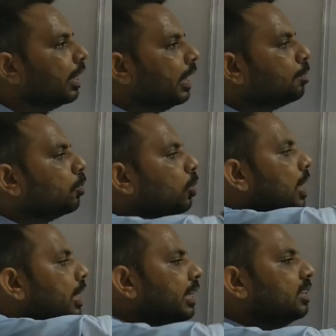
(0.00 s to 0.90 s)
and
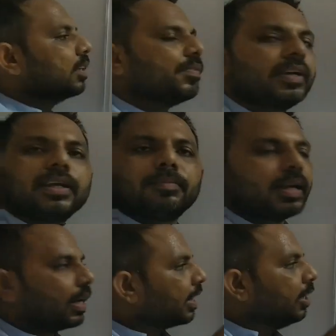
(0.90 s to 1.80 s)
polarity is affected by
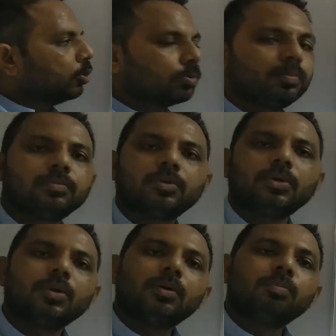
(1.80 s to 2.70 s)
alkyl group,
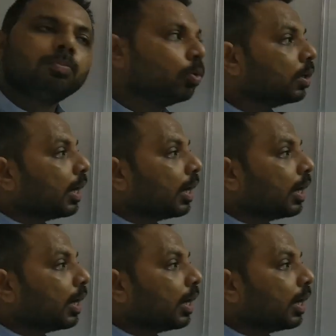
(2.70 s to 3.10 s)
more